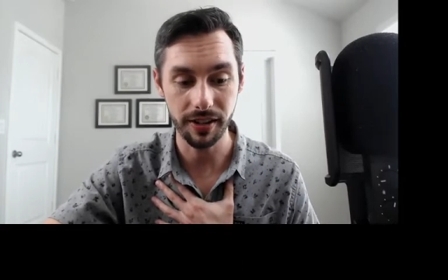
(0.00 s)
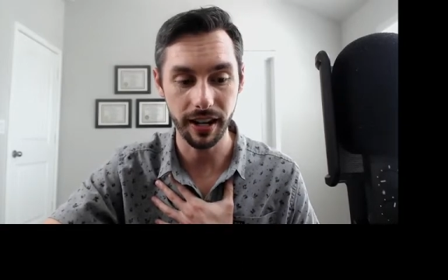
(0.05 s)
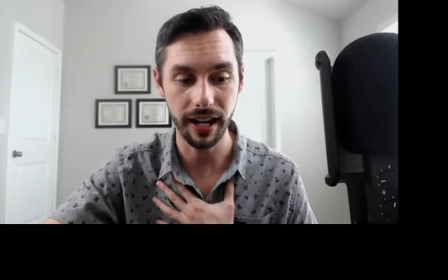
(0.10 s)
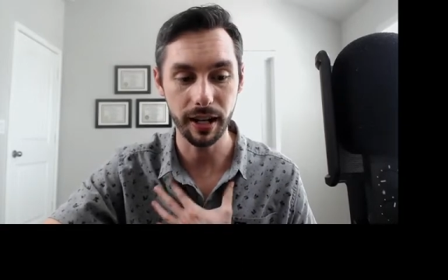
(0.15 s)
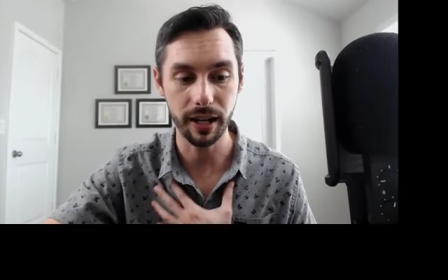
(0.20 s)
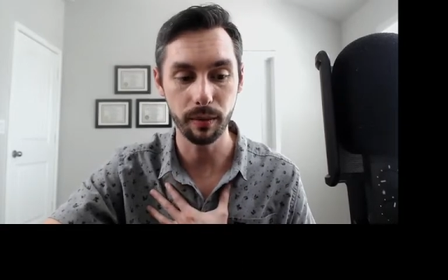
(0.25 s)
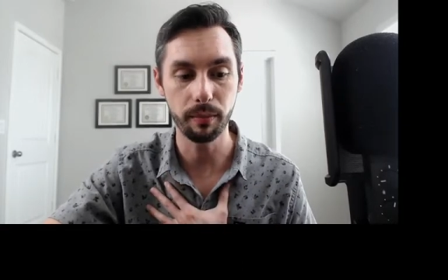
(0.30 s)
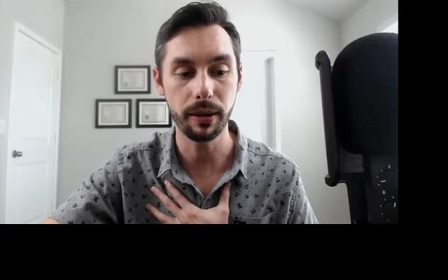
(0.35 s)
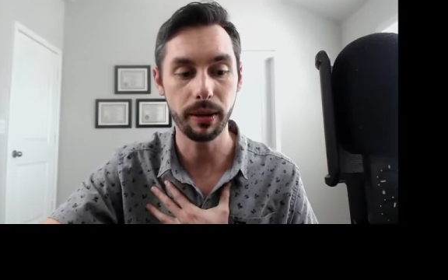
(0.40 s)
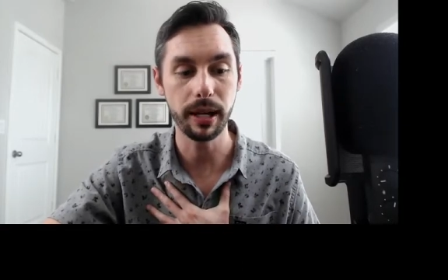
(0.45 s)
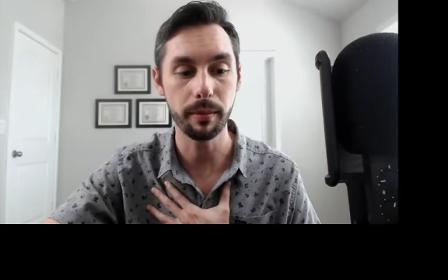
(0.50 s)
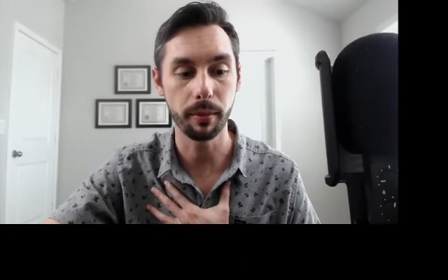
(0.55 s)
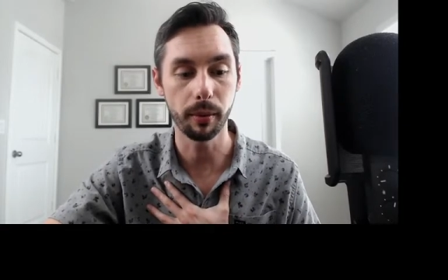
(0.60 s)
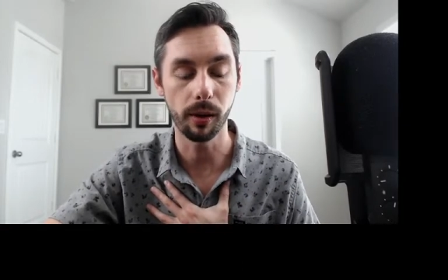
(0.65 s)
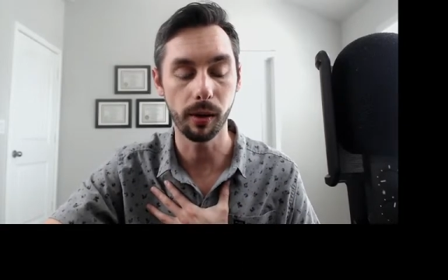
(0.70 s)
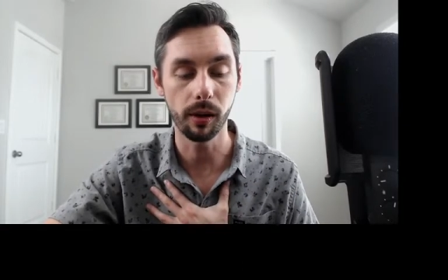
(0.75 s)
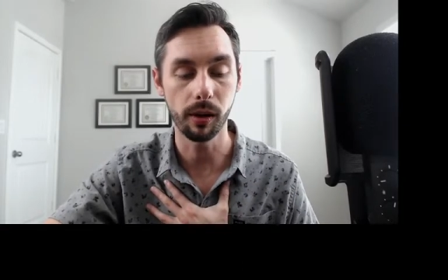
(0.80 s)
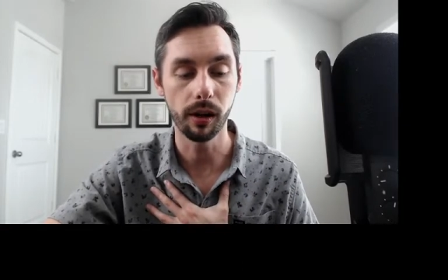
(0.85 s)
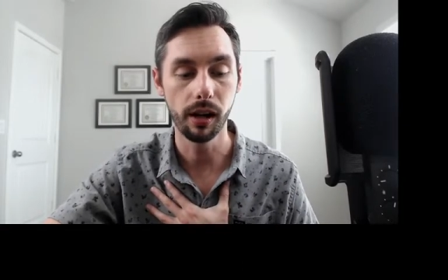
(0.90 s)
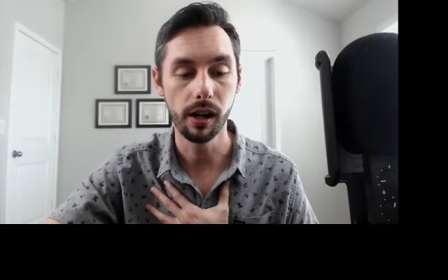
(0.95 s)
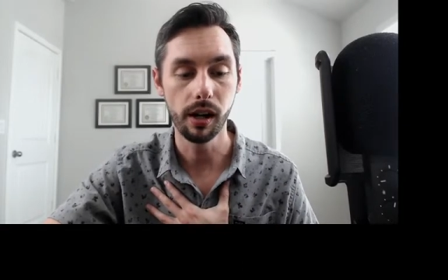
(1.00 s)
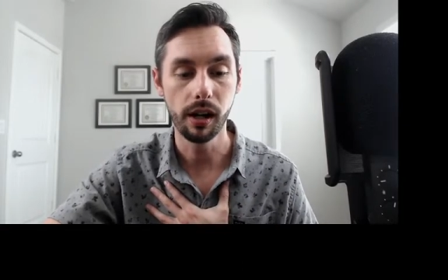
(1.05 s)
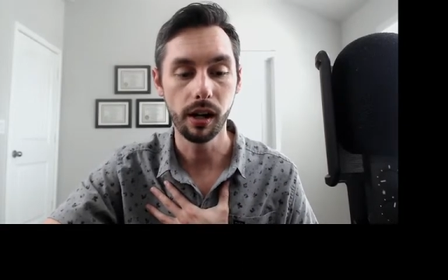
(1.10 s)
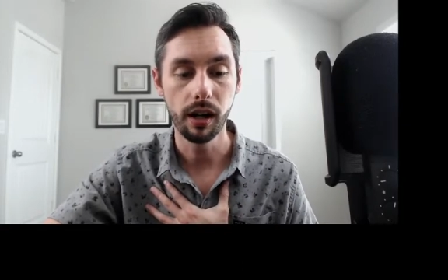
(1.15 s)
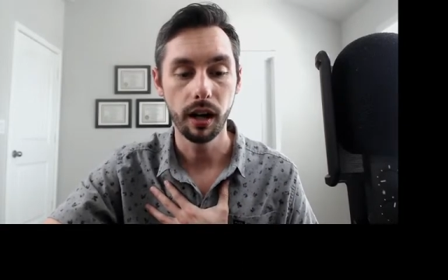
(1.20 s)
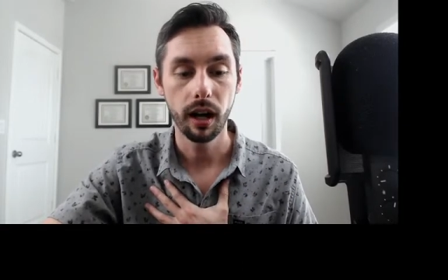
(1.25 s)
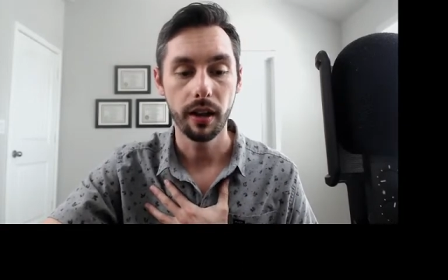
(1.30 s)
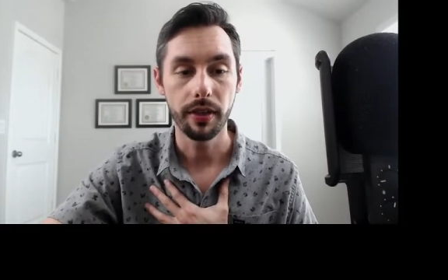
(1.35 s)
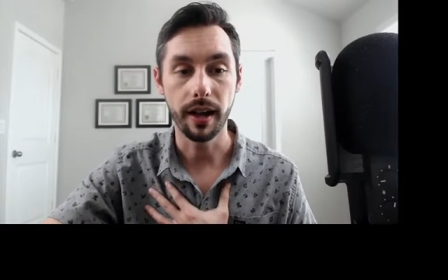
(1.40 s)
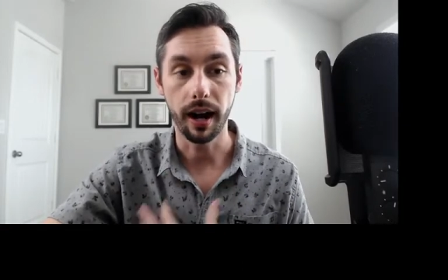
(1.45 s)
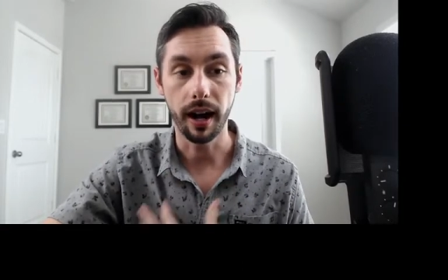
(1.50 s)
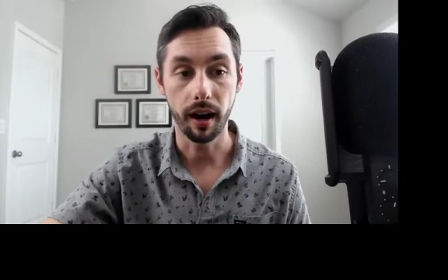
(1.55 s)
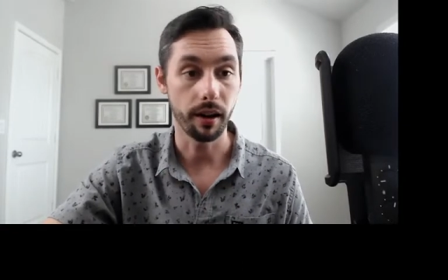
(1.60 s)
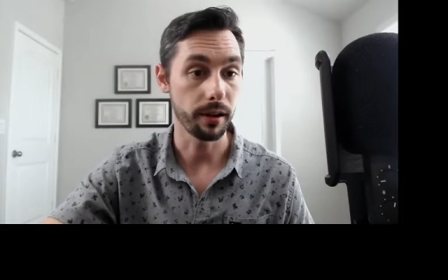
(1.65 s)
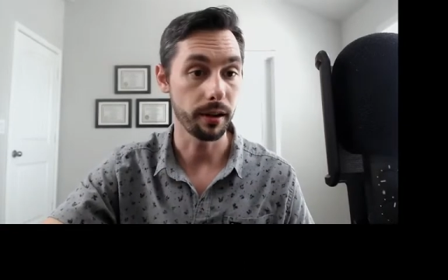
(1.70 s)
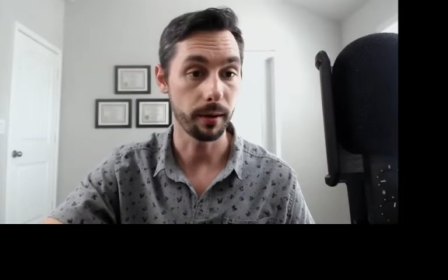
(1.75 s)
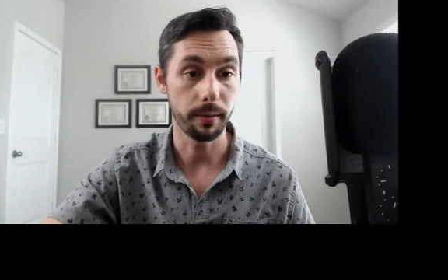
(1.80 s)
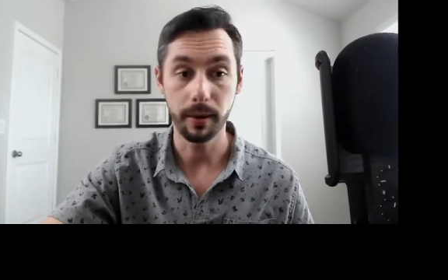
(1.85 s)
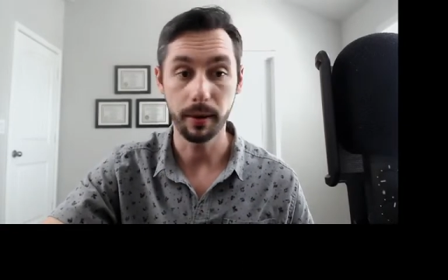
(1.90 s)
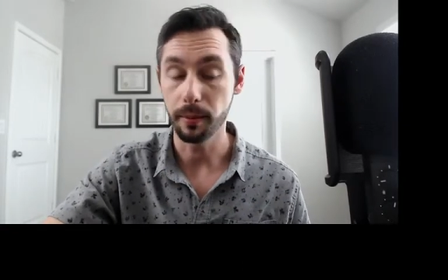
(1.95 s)
in people that
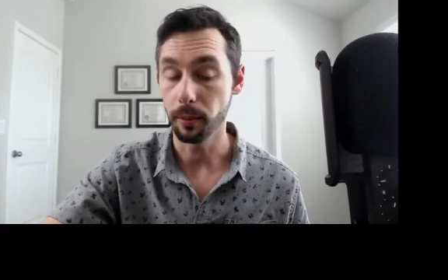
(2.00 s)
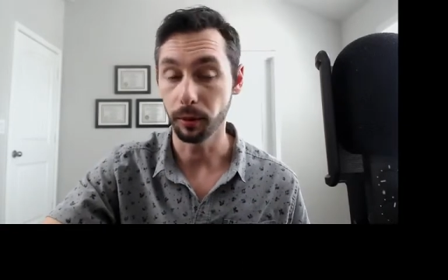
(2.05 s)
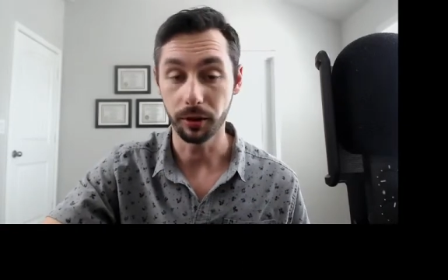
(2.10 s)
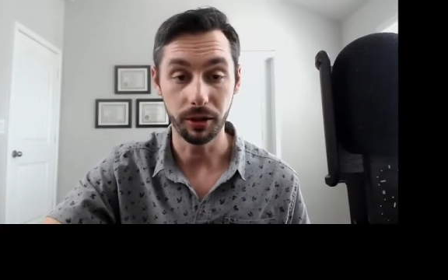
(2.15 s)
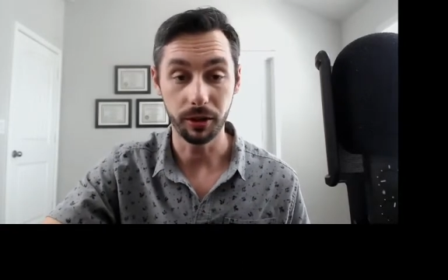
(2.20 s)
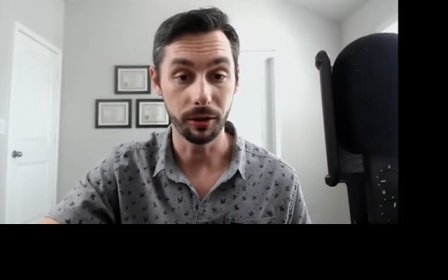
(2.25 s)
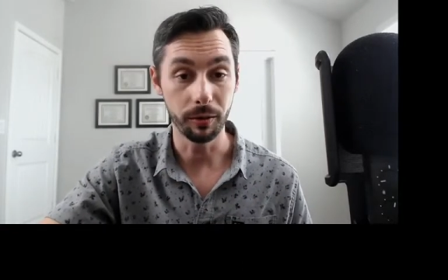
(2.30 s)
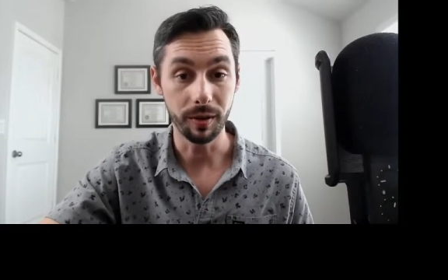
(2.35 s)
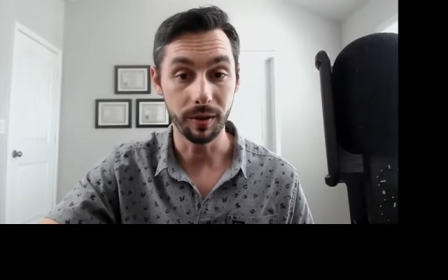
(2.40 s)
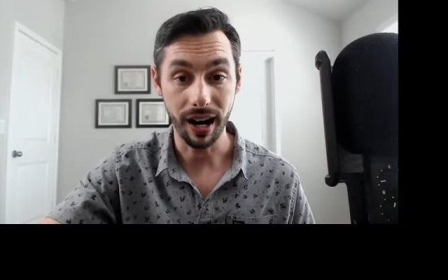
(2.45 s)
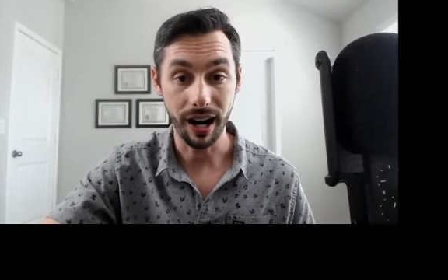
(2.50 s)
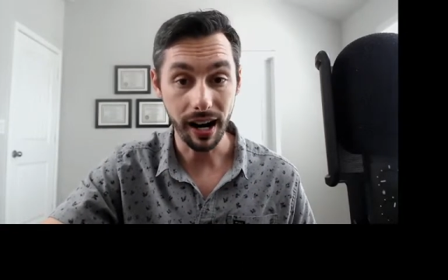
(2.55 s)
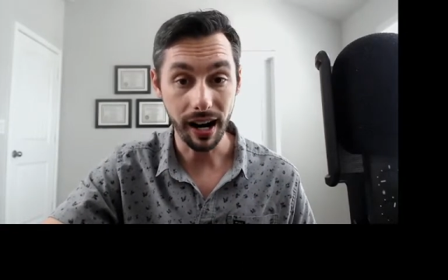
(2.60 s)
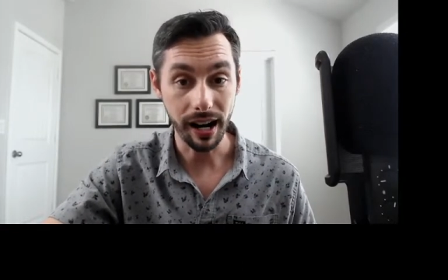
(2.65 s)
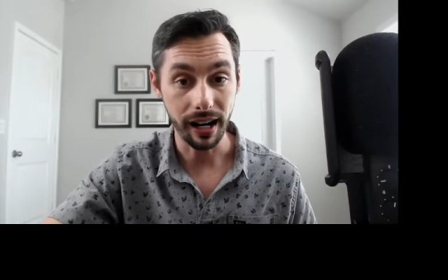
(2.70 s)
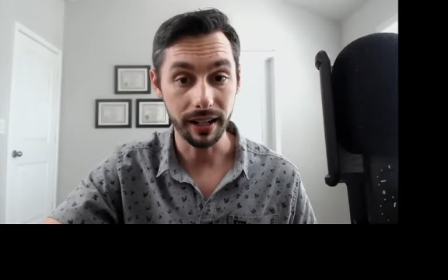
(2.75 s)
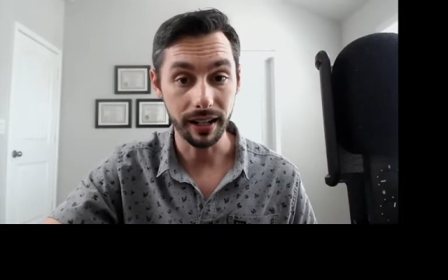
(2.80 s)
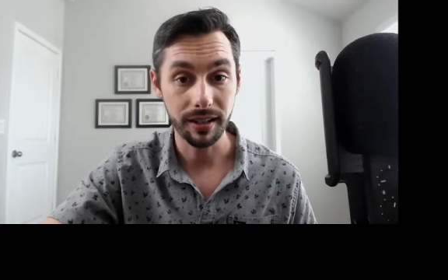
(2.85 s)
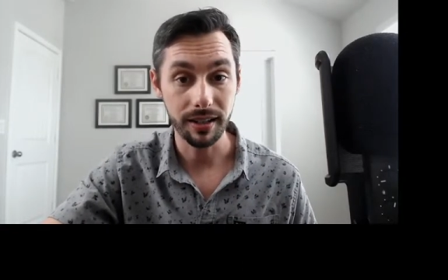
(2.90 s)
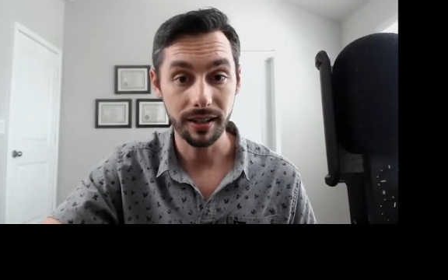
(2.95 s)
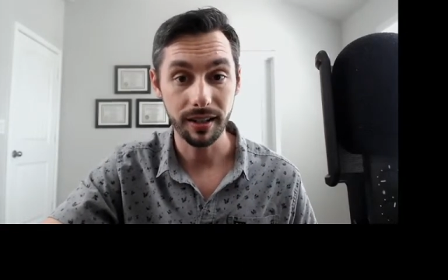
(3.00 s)
other people do not,